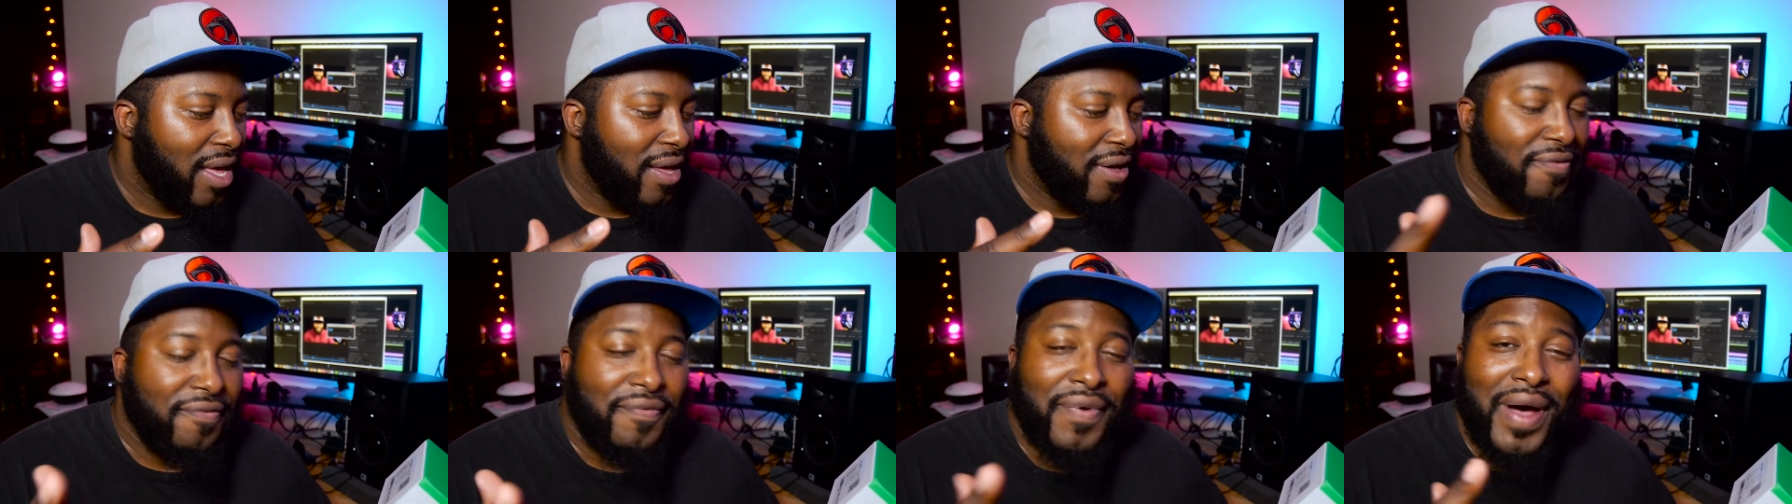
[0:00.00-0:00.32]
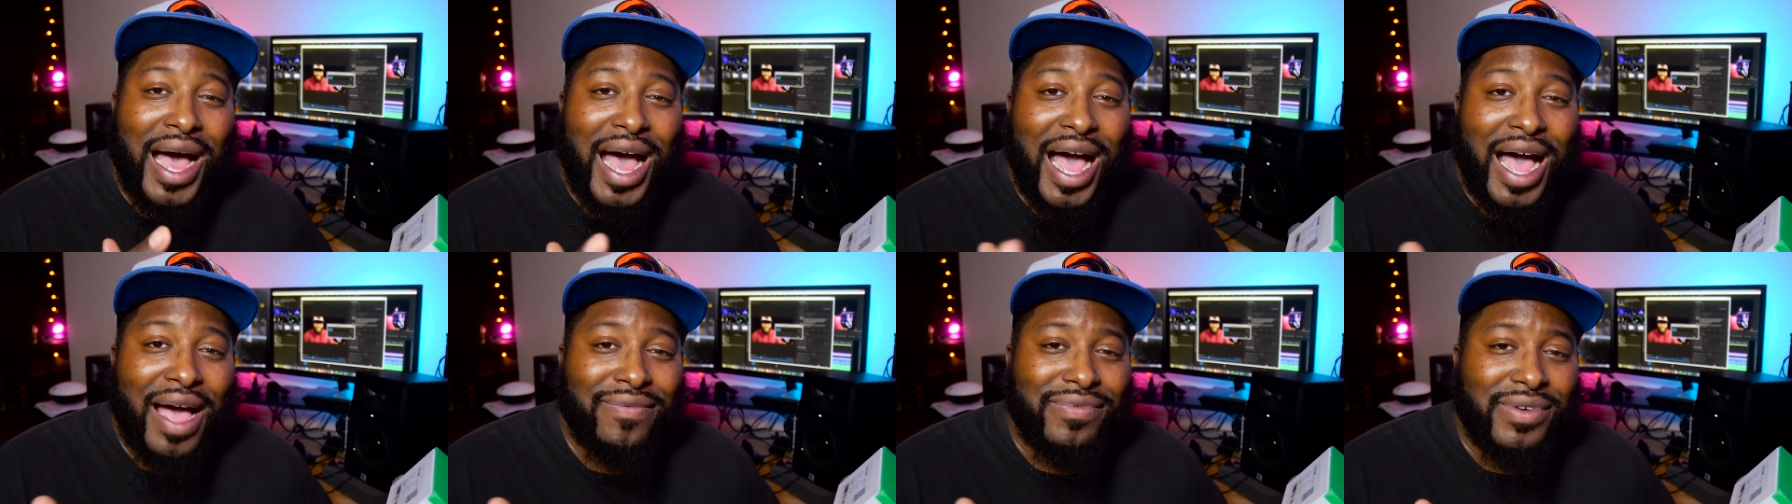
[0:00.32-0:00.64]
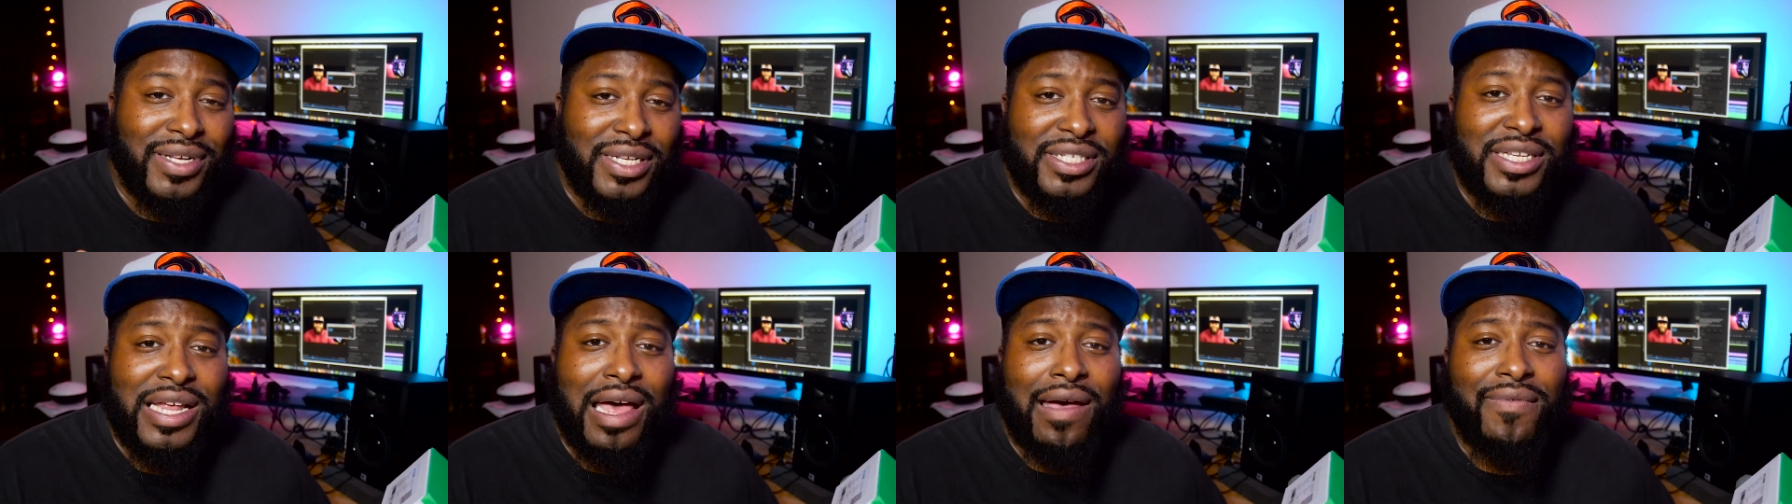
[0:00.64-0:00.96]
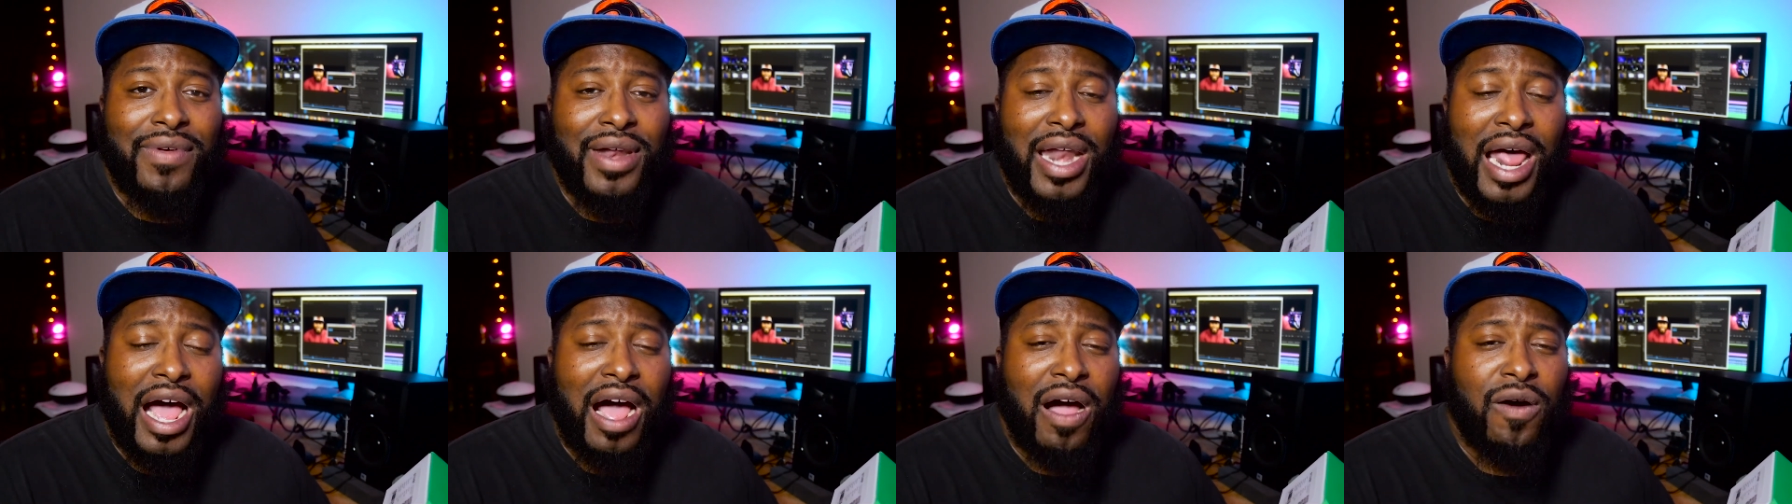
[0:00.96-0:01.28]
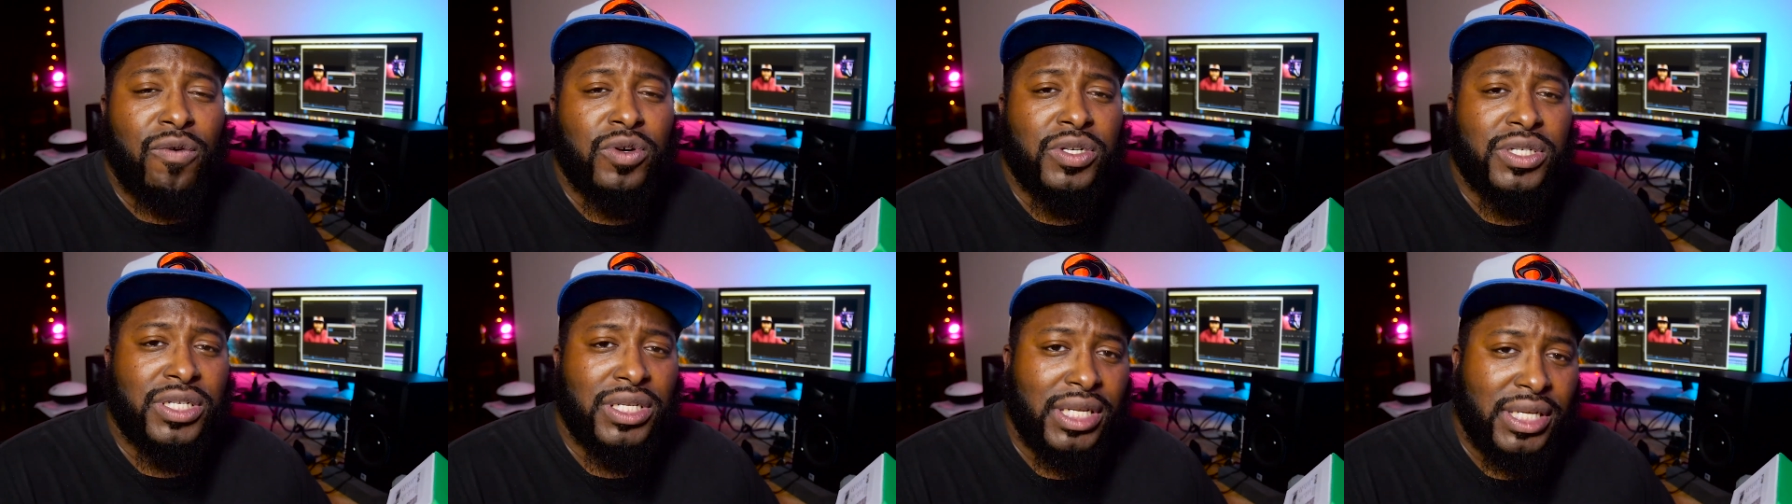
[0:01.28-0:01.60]
five to seven
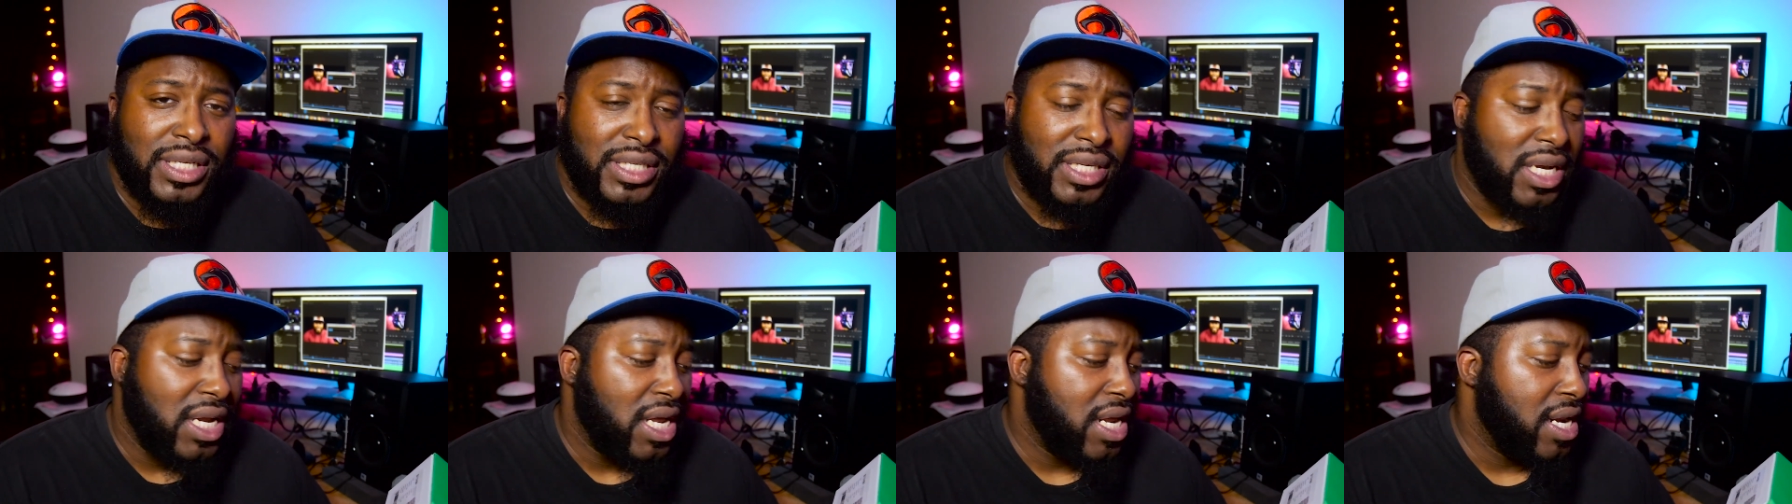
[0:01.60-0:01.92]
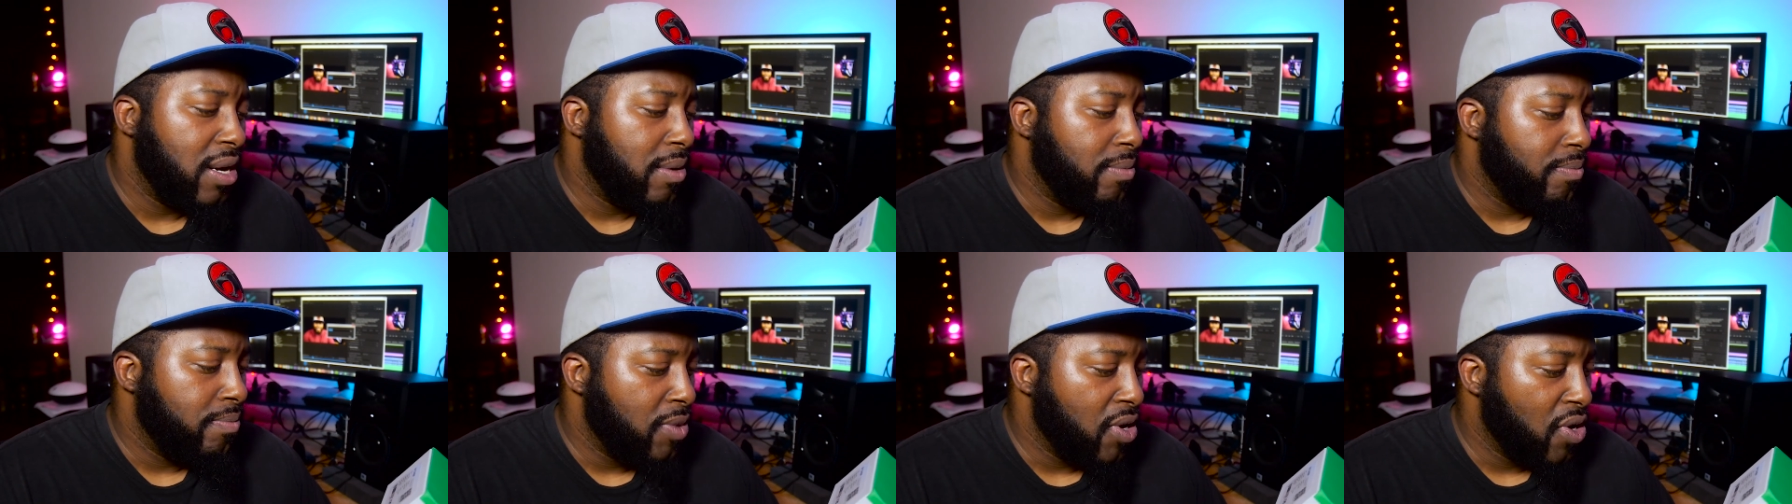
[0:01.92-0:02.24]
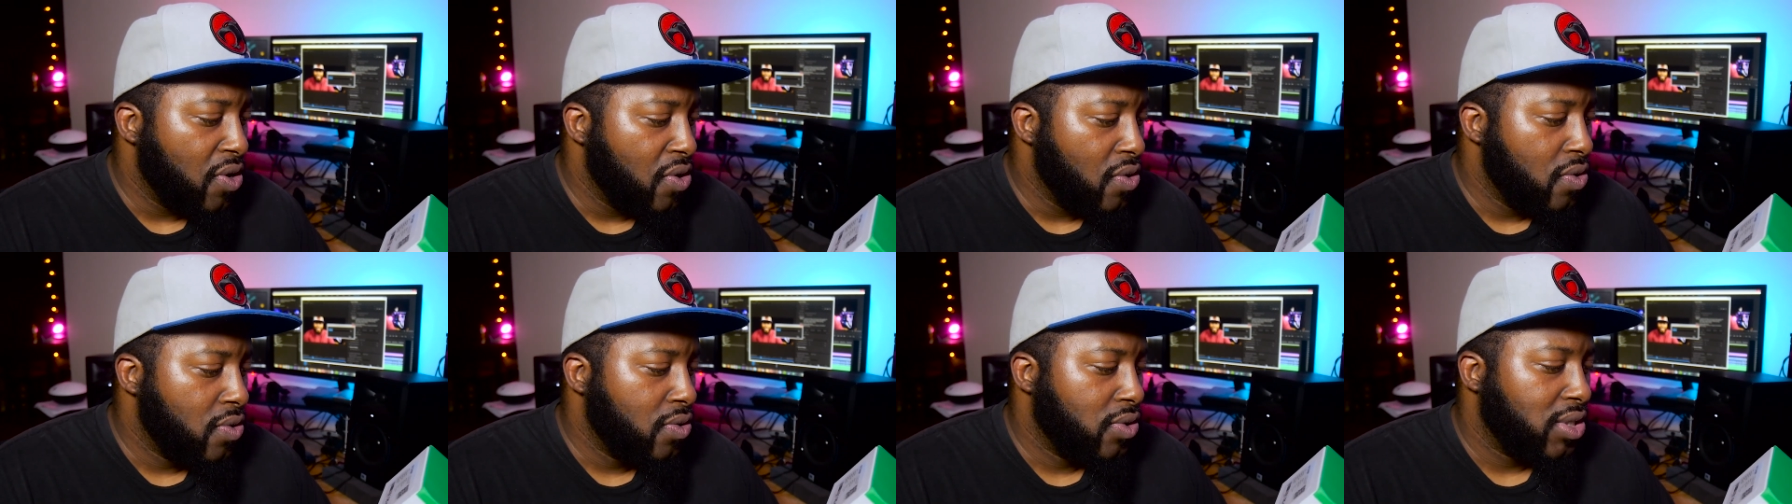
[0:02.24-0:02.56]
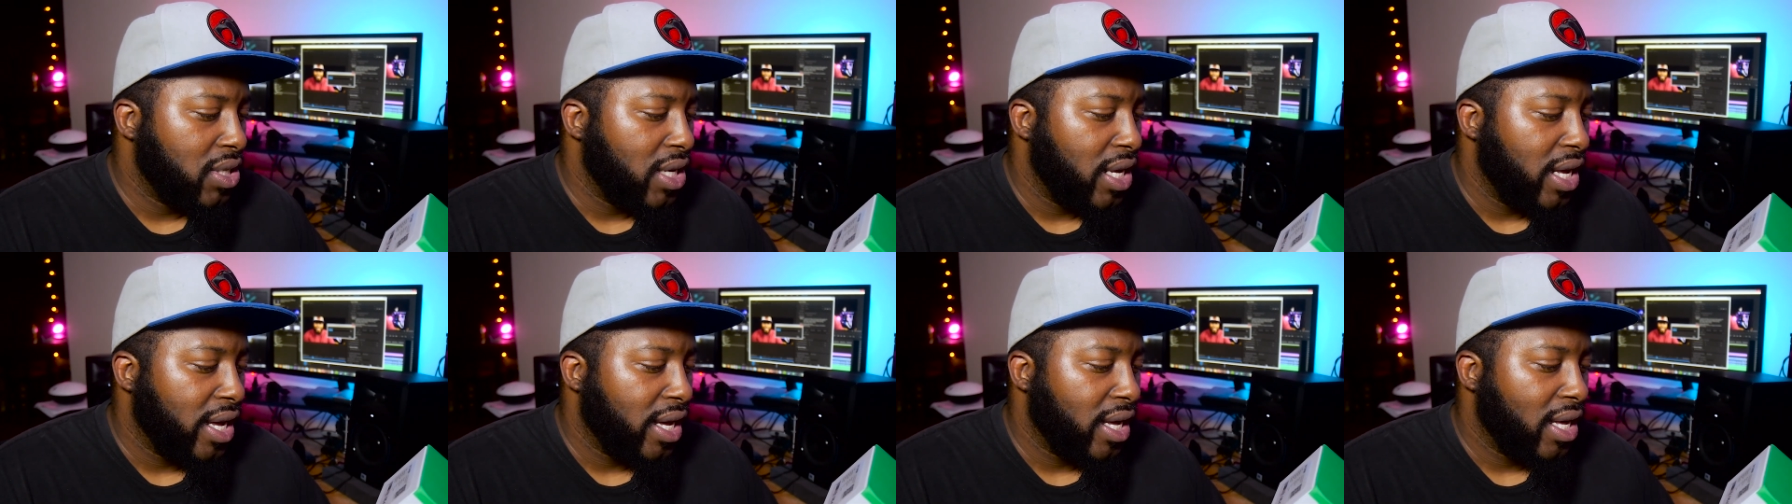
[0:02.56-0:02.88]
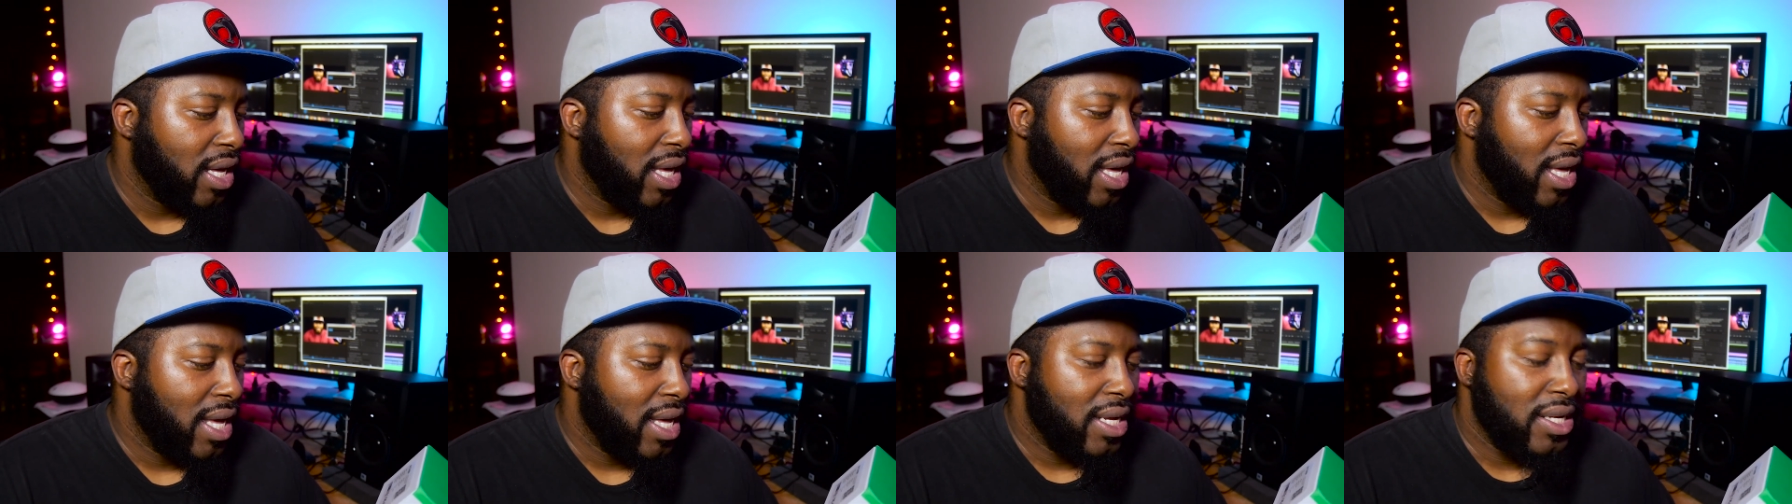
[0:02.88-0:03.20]
hours listening to music.